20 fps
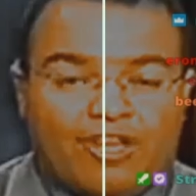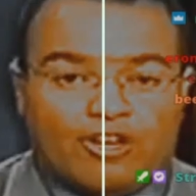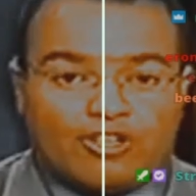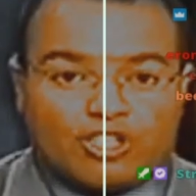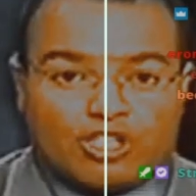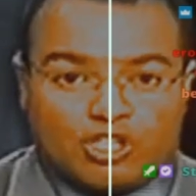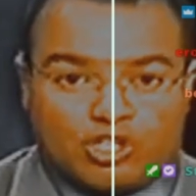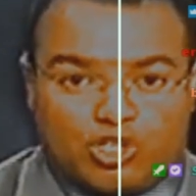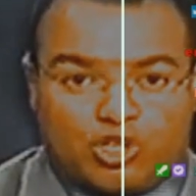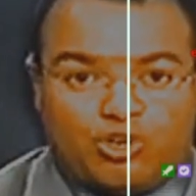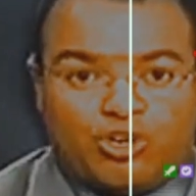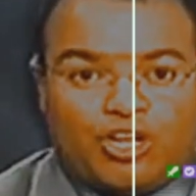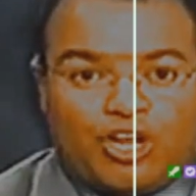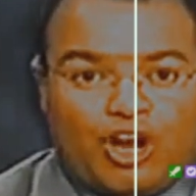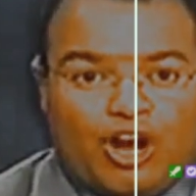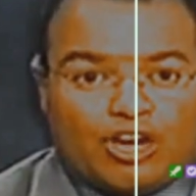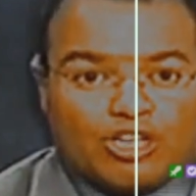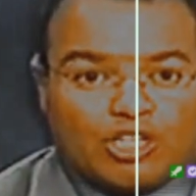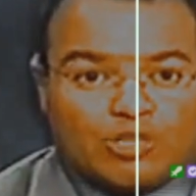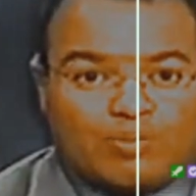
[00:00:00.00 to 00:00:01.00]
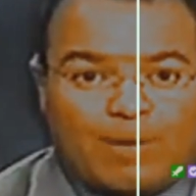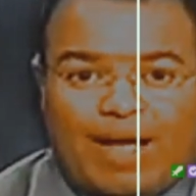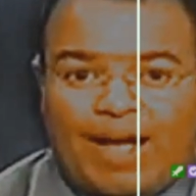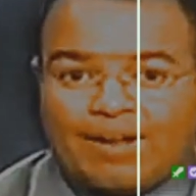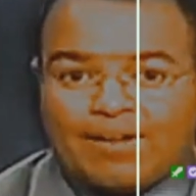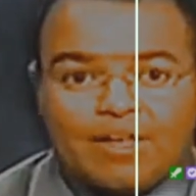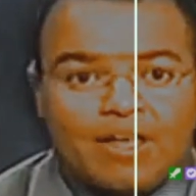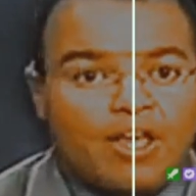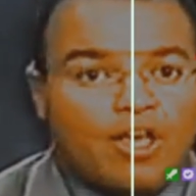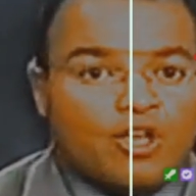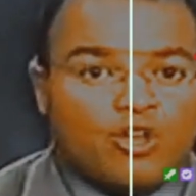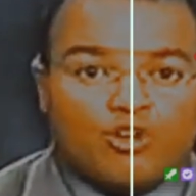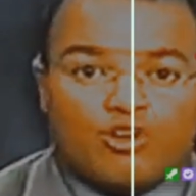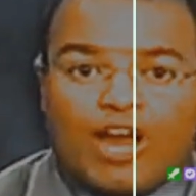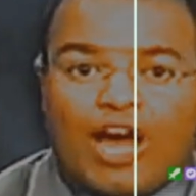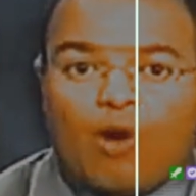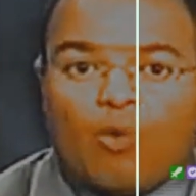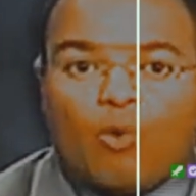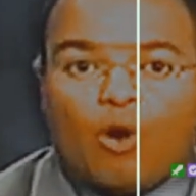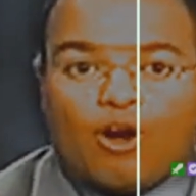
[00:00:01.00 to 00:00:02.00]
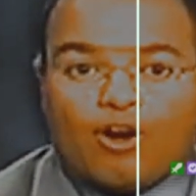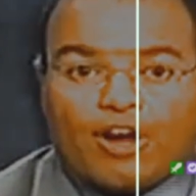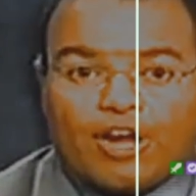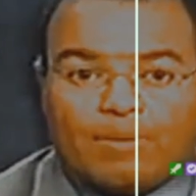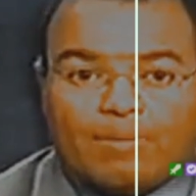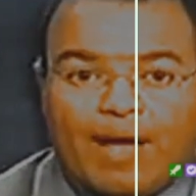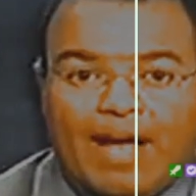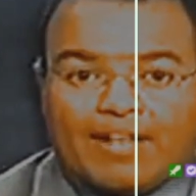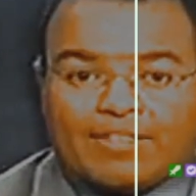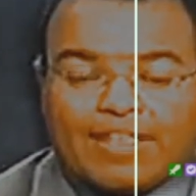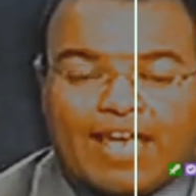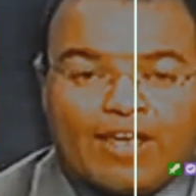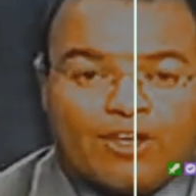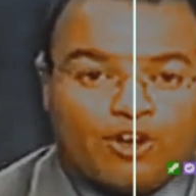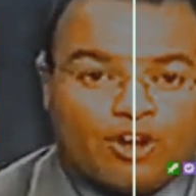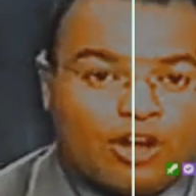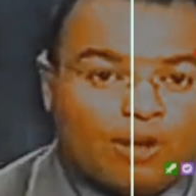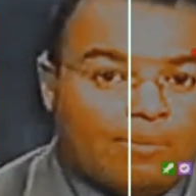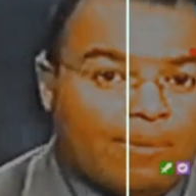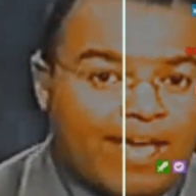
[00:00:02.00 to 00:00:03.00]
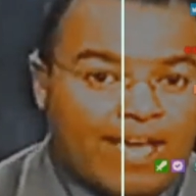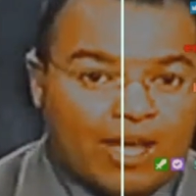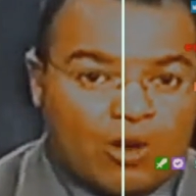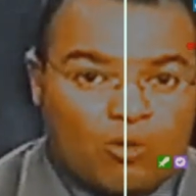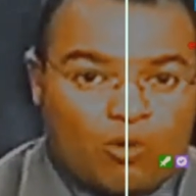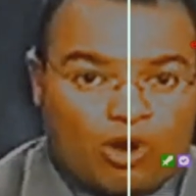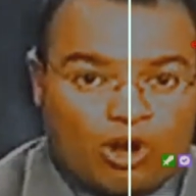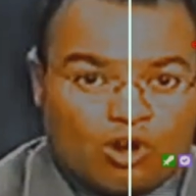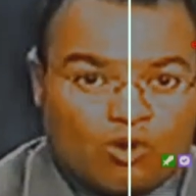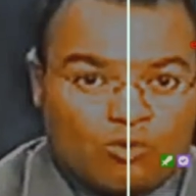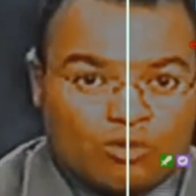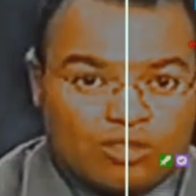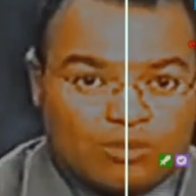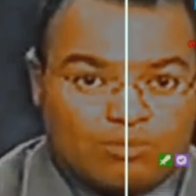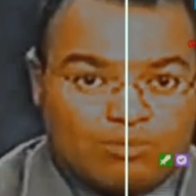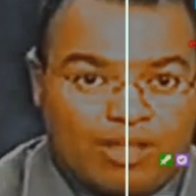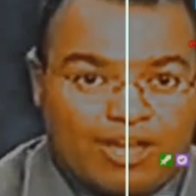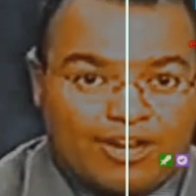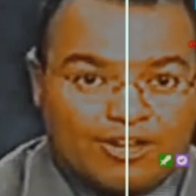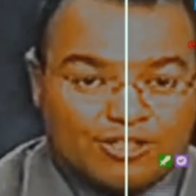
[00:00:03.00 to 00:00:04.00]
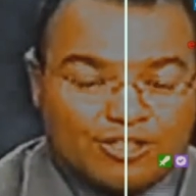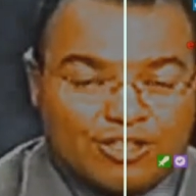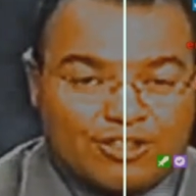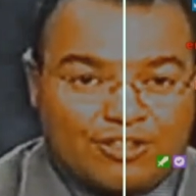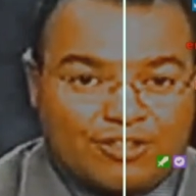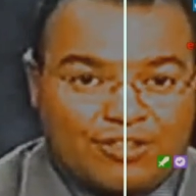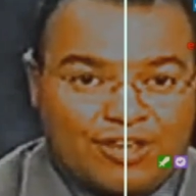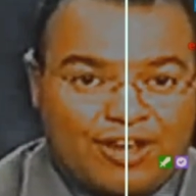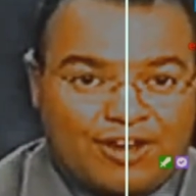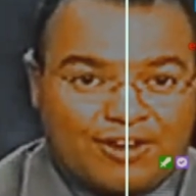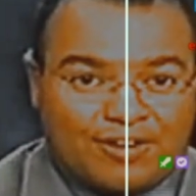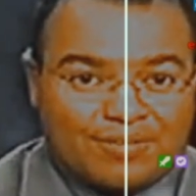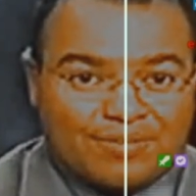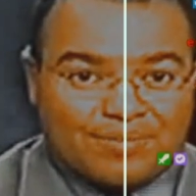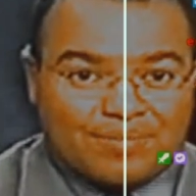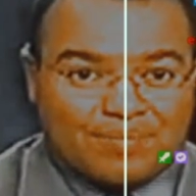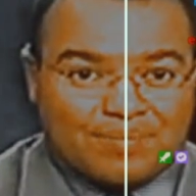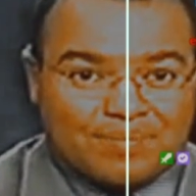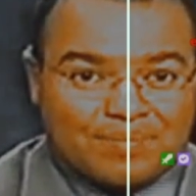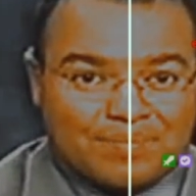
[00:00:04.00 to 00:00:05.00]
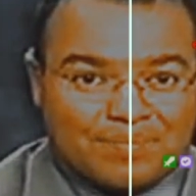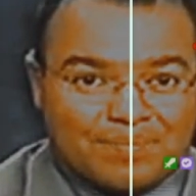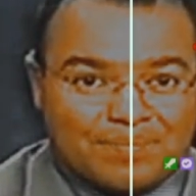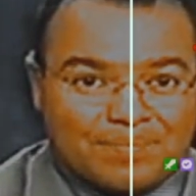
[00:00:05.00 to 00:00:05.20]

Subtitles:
in the next within the next 24 hours. Every piece of it will be up. So